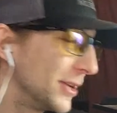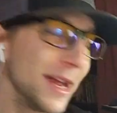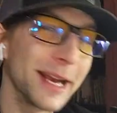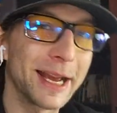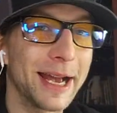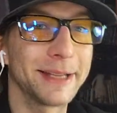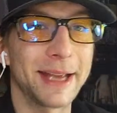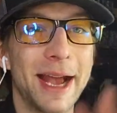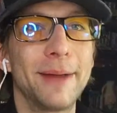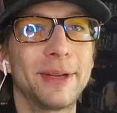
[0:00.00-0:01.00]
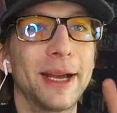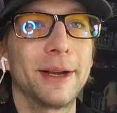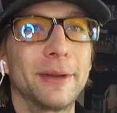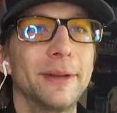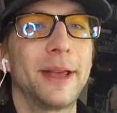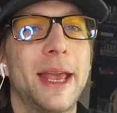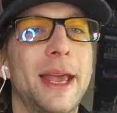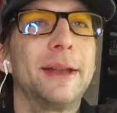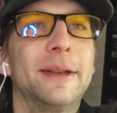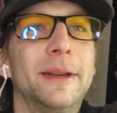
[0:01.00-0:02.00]
night, guys. I'm tired,
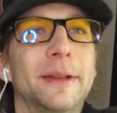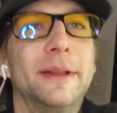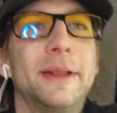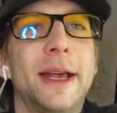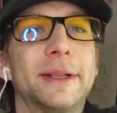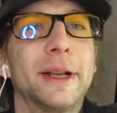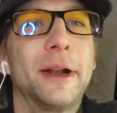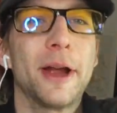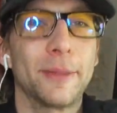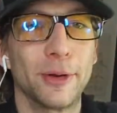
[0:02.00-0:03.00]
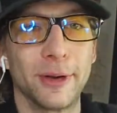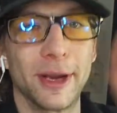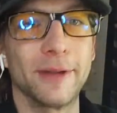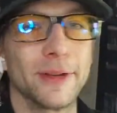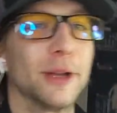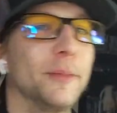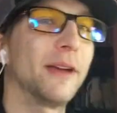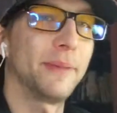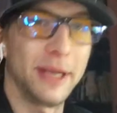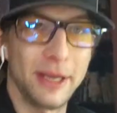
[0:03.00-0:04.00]
and that's an alarm going off telling
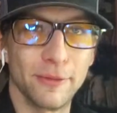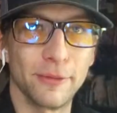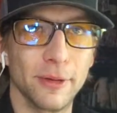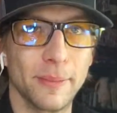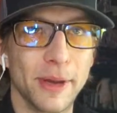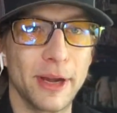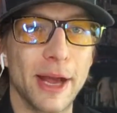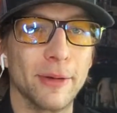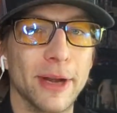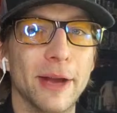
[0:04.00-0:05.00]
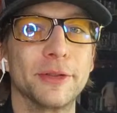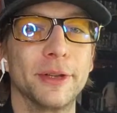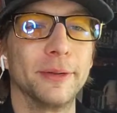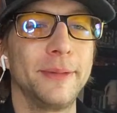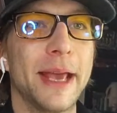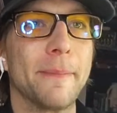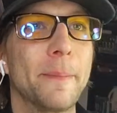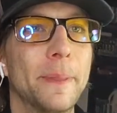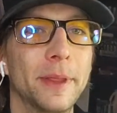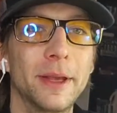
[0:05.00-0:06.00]
me I've been here for about an hour now. So, yeah.
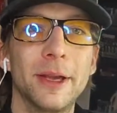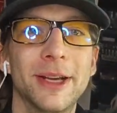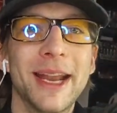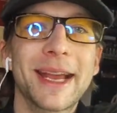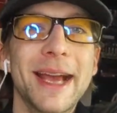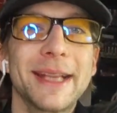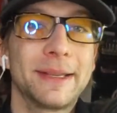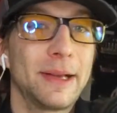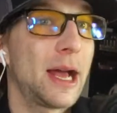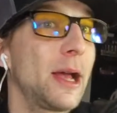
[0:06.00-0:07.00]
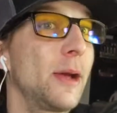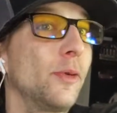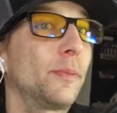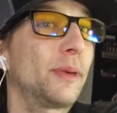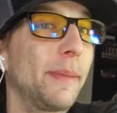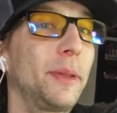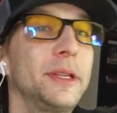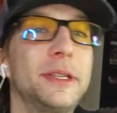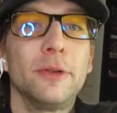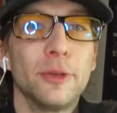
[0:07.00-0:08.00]
Good night, guys. I will probably
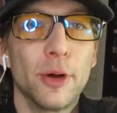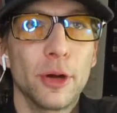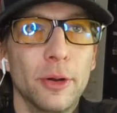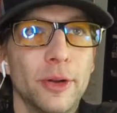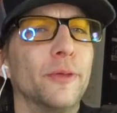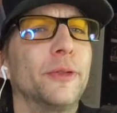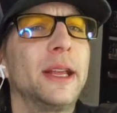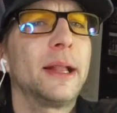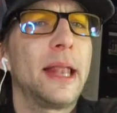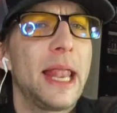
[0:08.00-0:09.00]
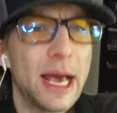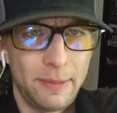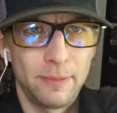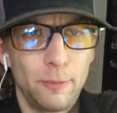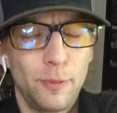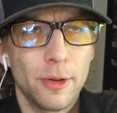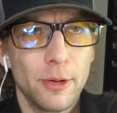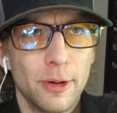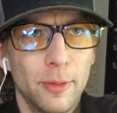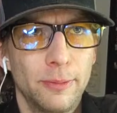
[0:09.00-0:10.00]
see you tomorrow and hopefully a lot
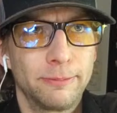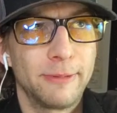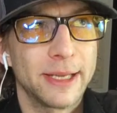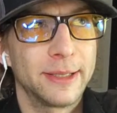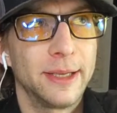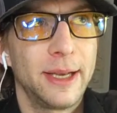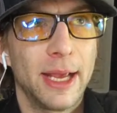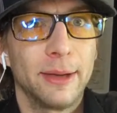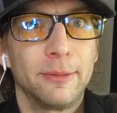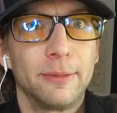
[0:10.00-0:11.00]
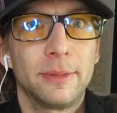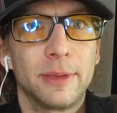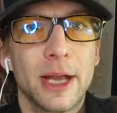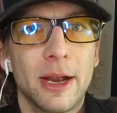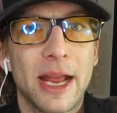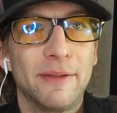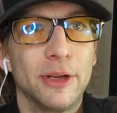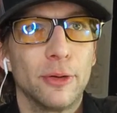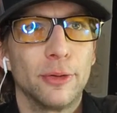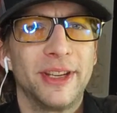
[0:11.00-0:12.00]
more rested and not
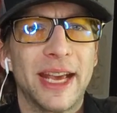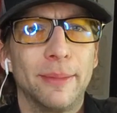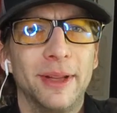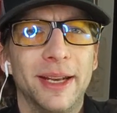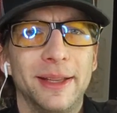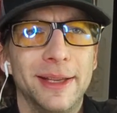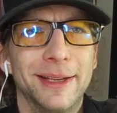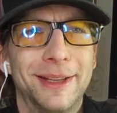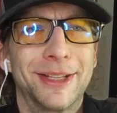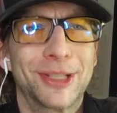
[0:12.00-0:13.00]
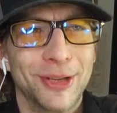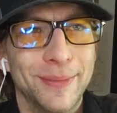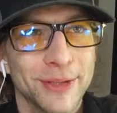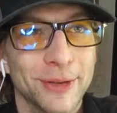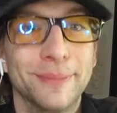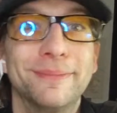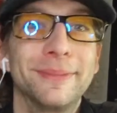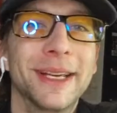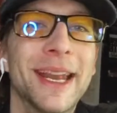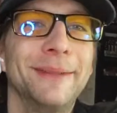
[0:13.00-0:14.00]
having to hold the tablet at the end of the stream. So,
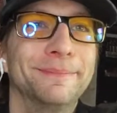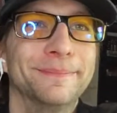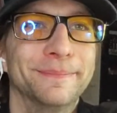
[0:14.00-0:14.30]
good night.